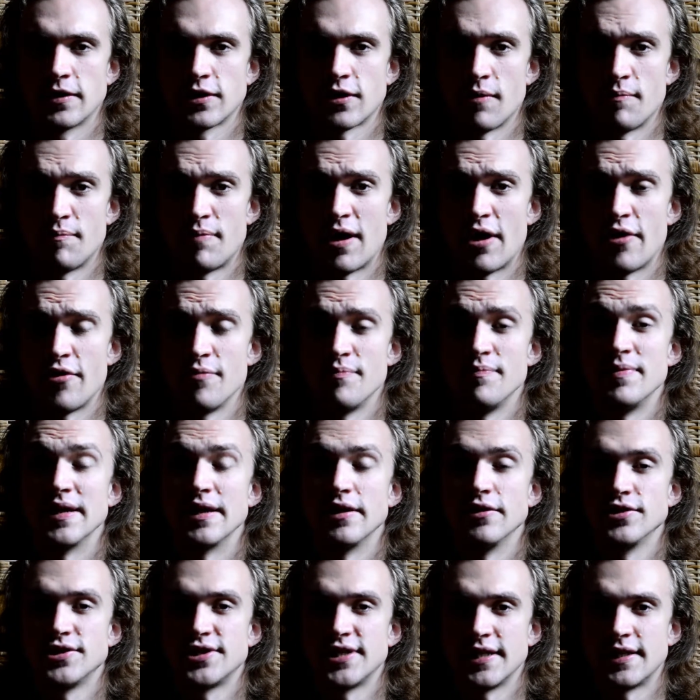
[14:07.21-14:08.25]
compared to
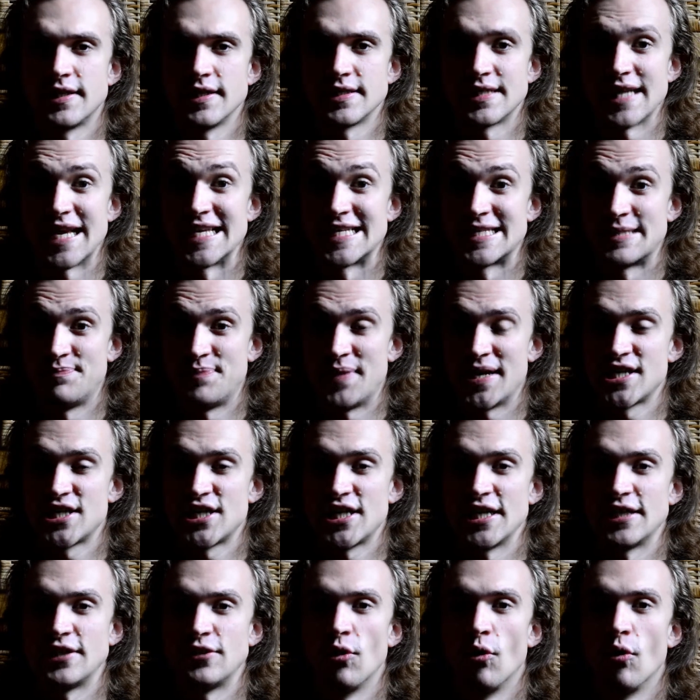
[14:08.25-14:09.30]
bigger cities,
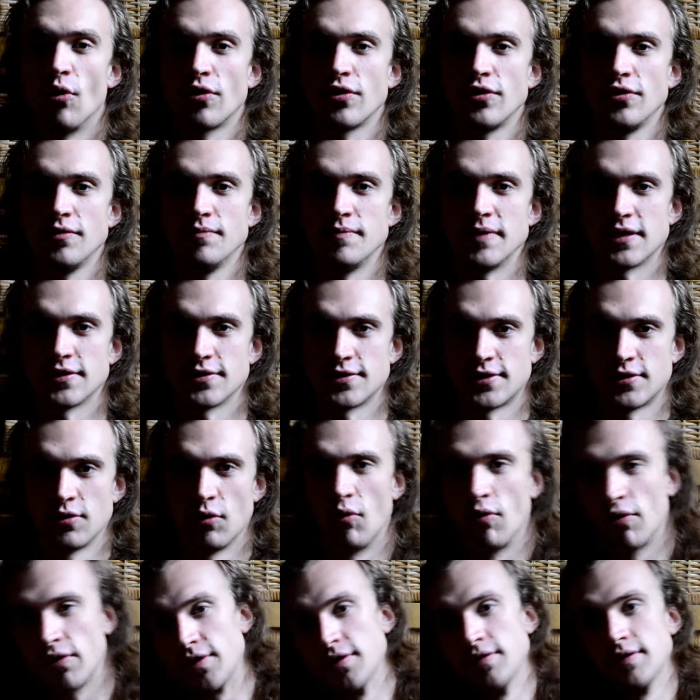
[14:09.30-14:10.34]
especially Tokyo, because
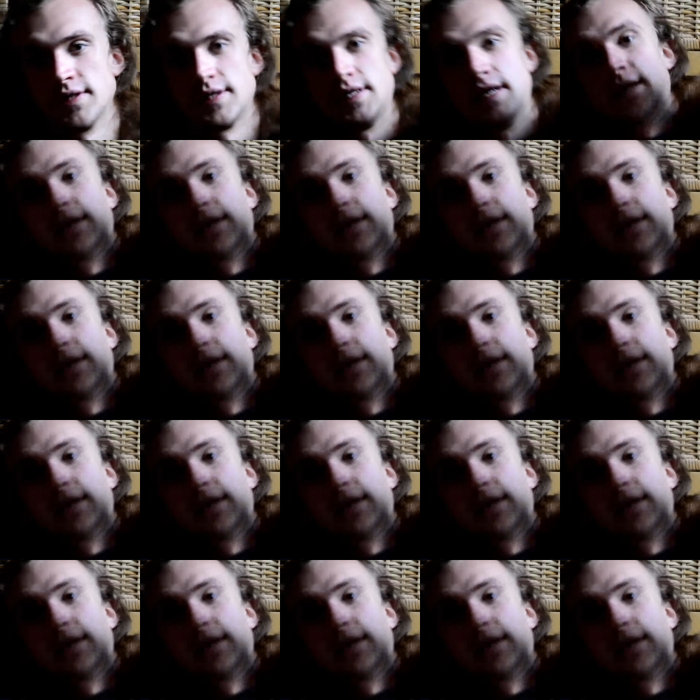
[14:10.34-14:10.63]
Tokyo is